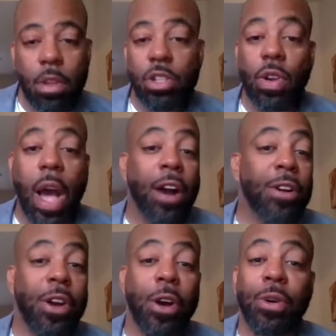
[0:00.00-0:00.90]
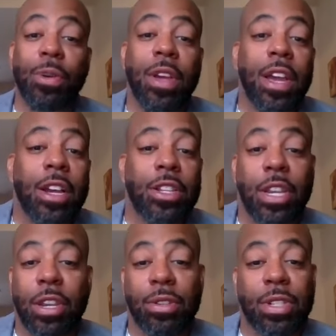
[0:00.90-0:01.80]
So I'll go to
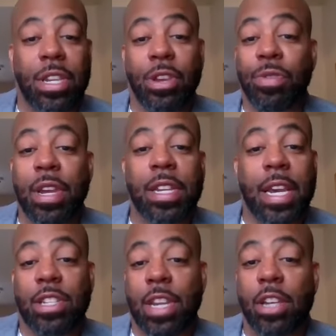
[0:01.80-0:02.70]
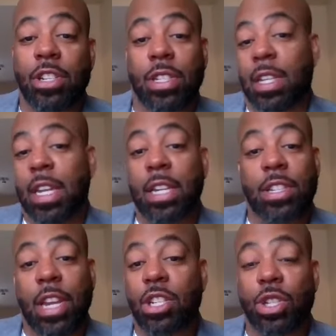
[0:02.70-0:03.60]
these unique destinations and
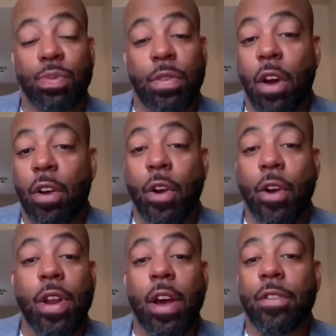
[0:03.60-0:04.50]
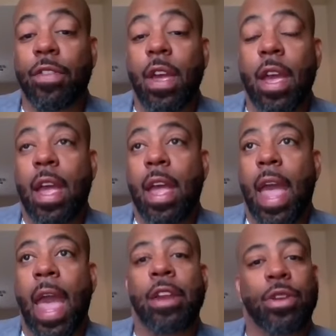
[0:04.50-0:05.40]
destinations we've all heard of
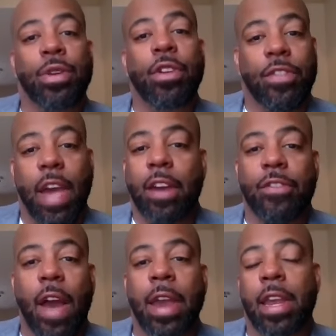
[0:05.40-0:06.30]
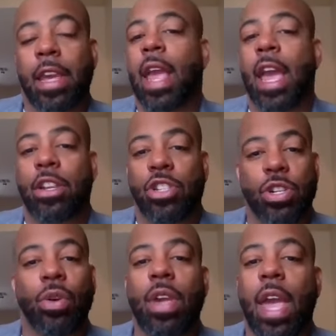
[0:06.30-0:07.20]
and do the fact finding and
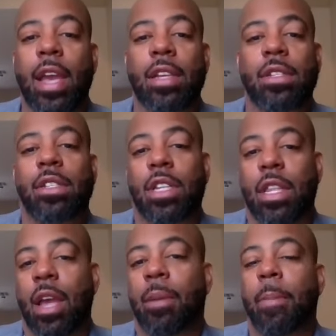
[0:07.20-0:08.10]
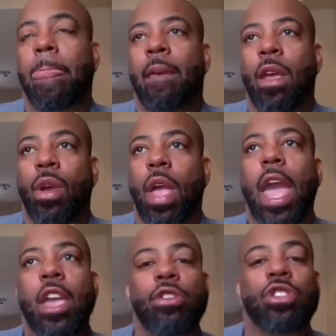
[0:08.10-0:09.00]
showcase to them,
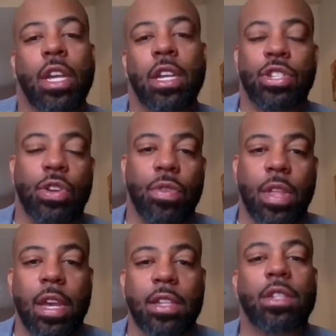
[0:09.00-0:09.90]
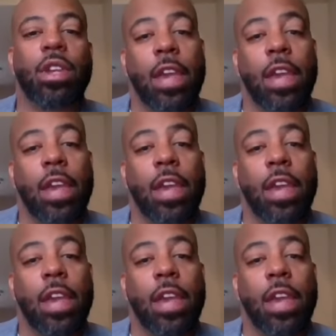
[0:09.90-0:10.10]
hey, you should consider this.